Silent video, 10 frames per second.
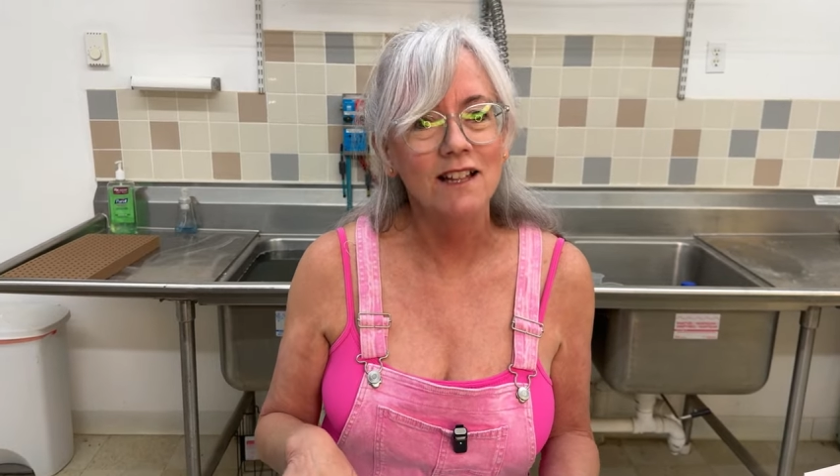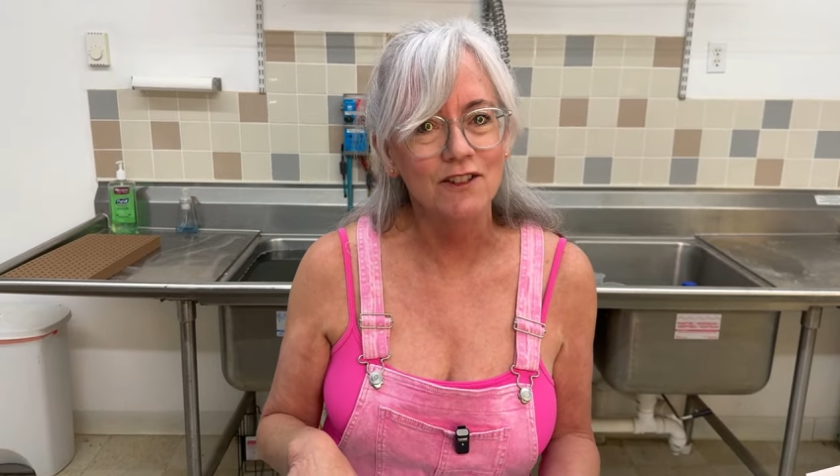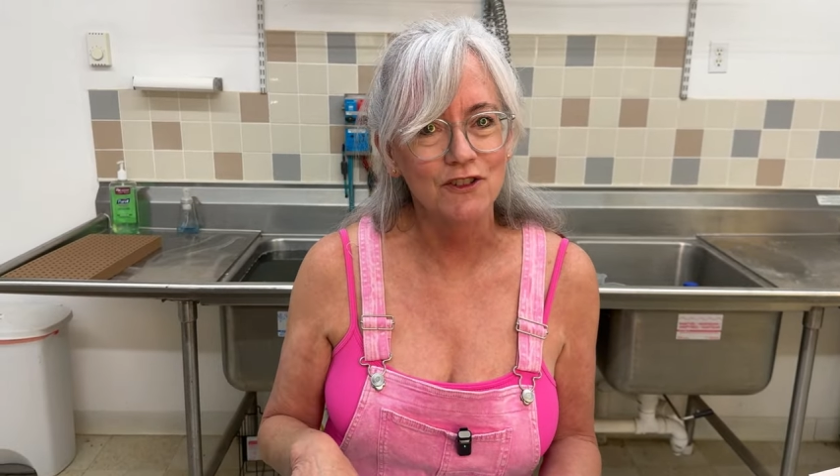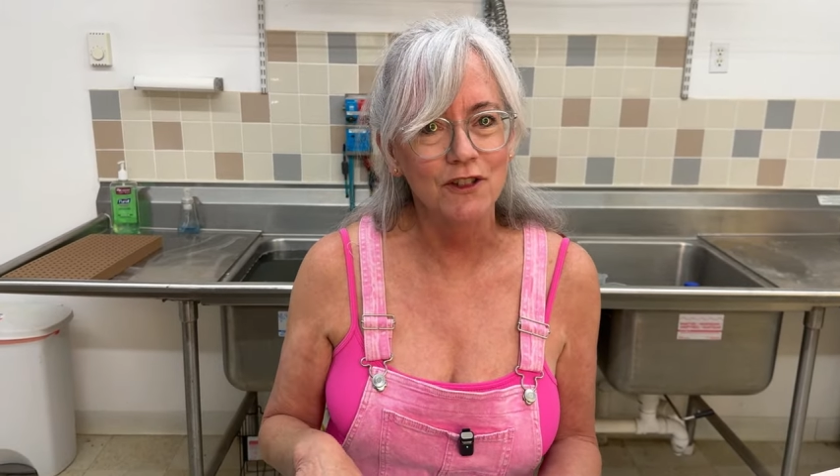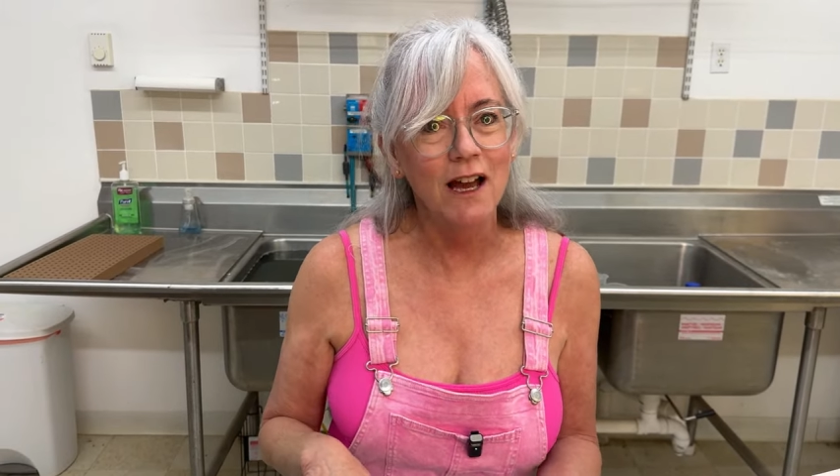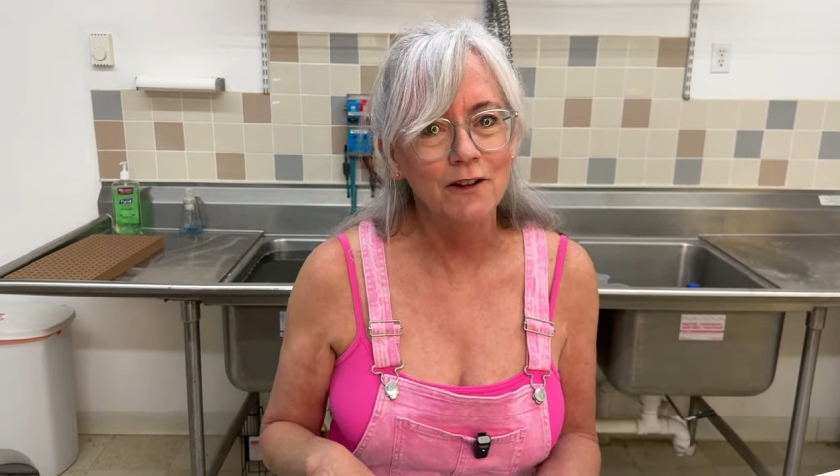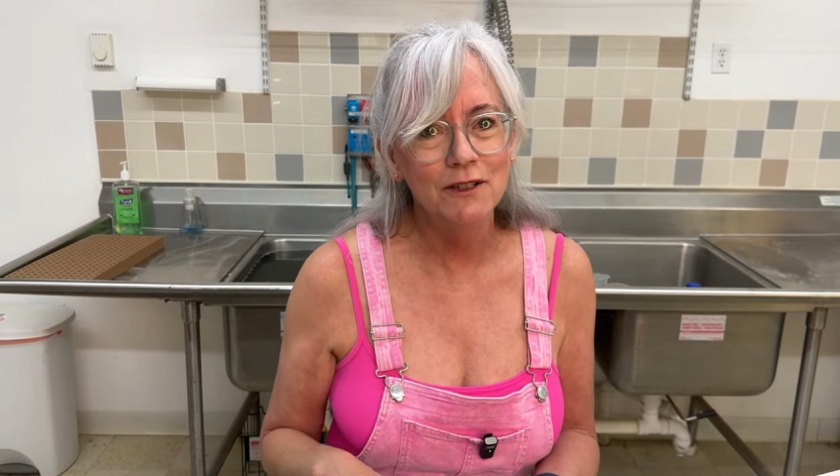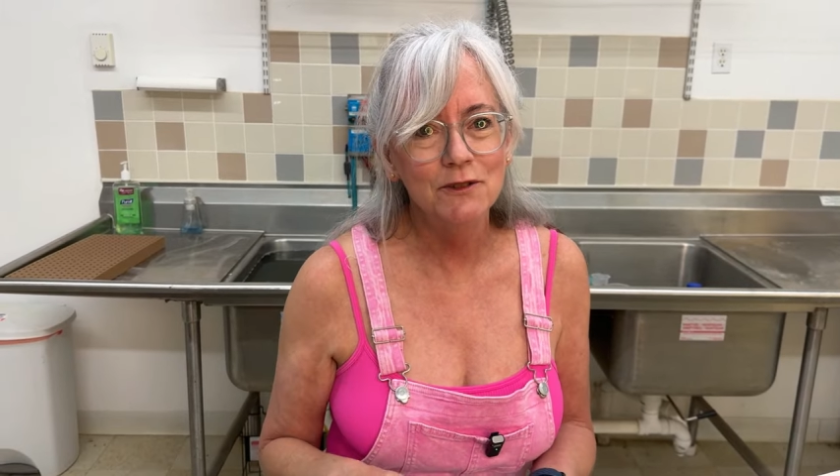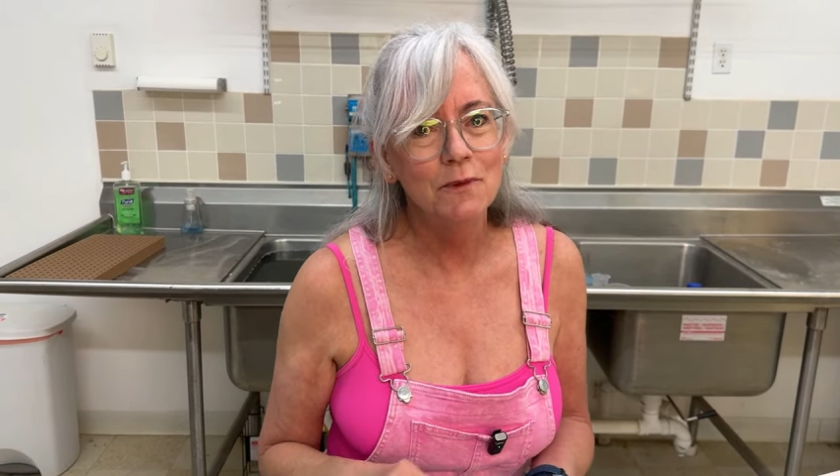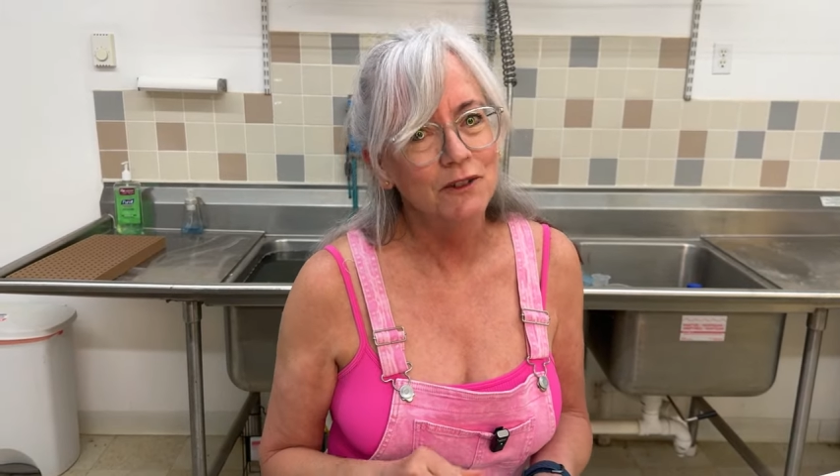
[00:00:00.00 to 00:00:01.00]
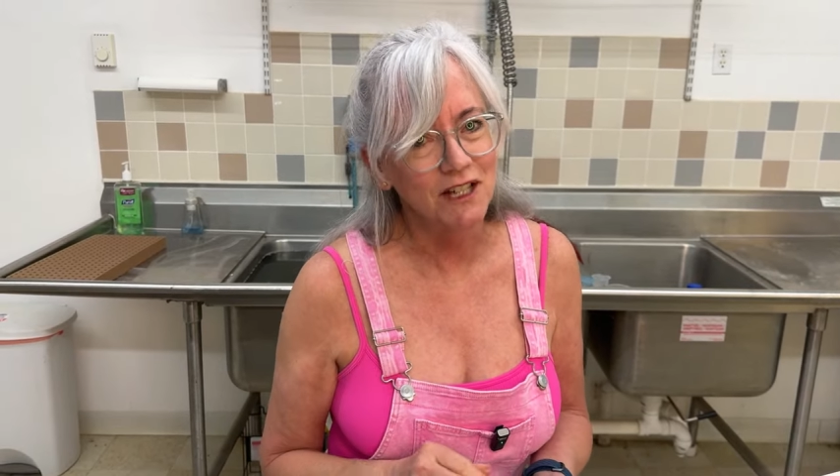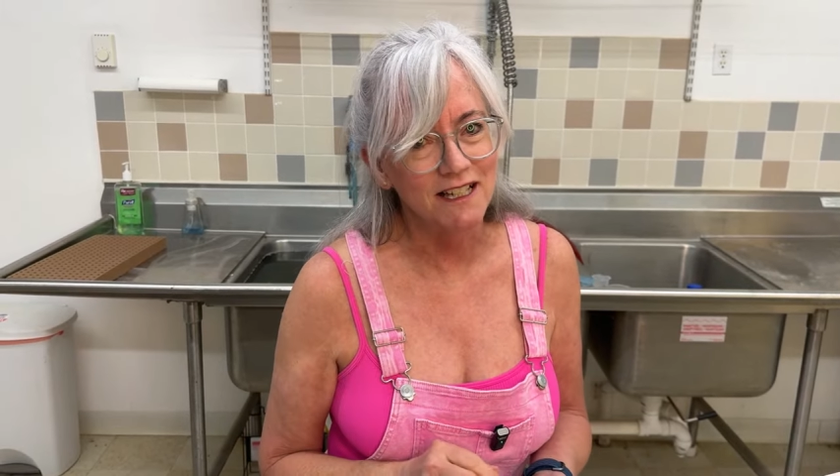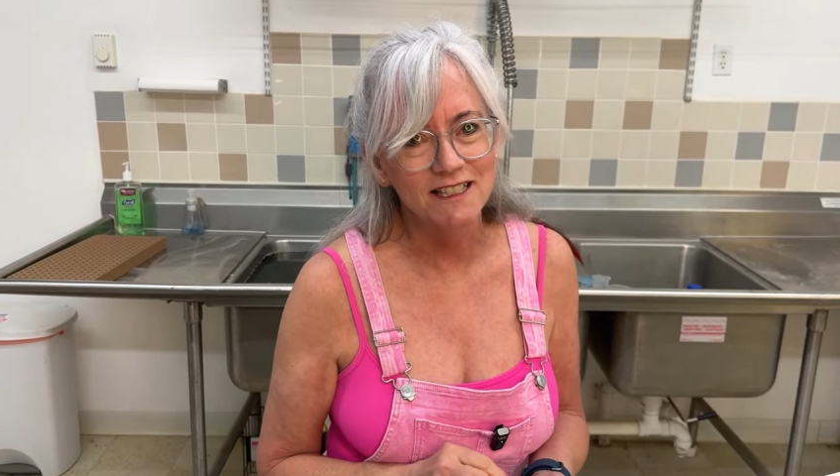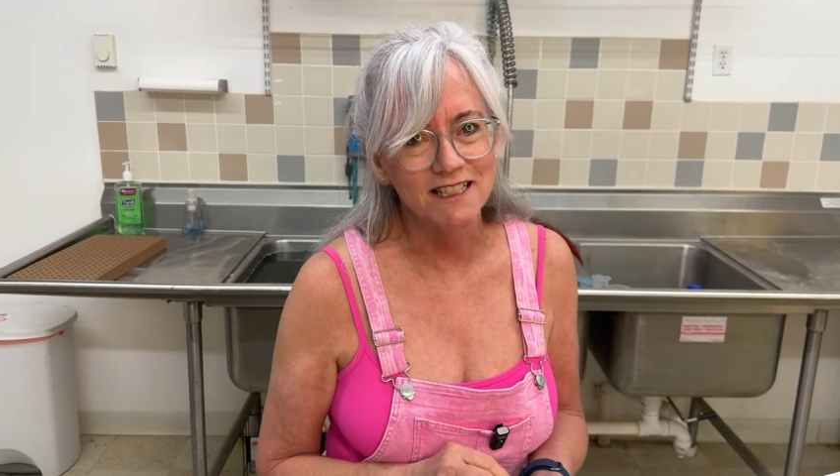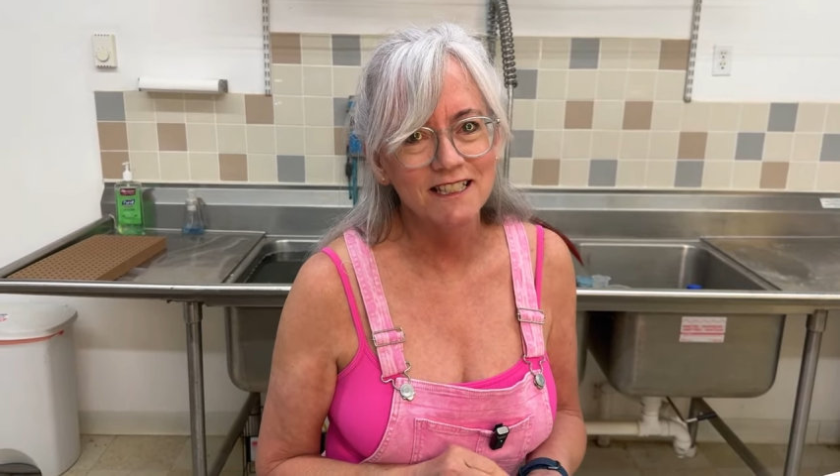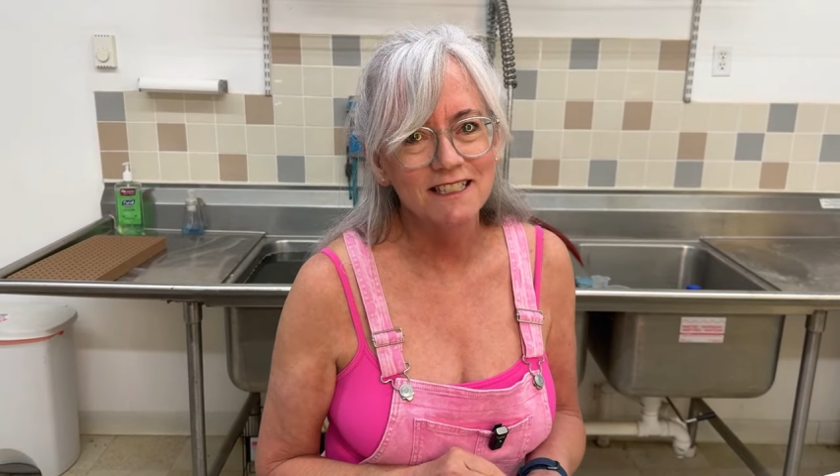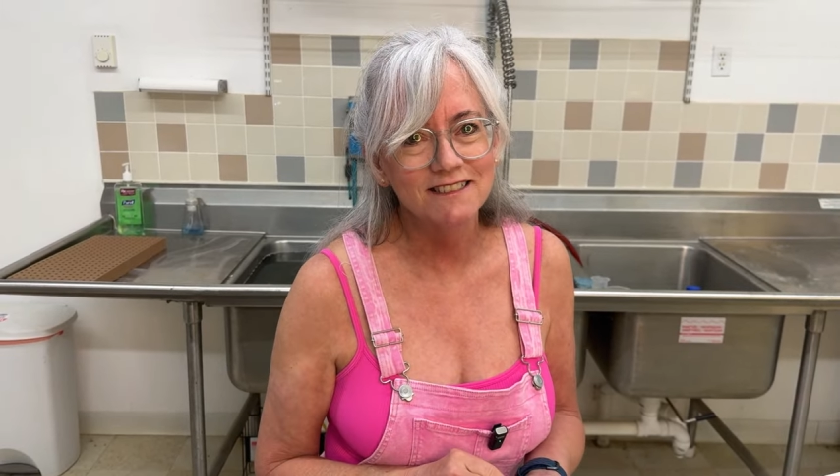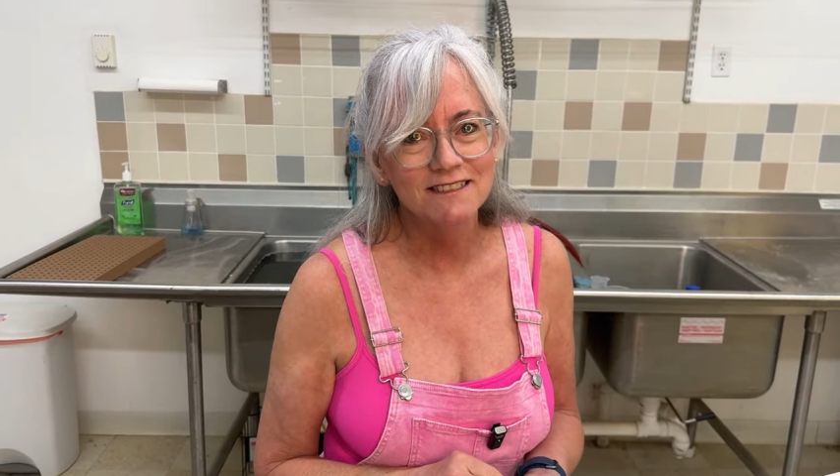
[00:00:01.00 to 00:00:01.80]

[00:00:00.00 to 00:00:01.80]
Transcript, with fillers: I'll show you how I do multi-seeds.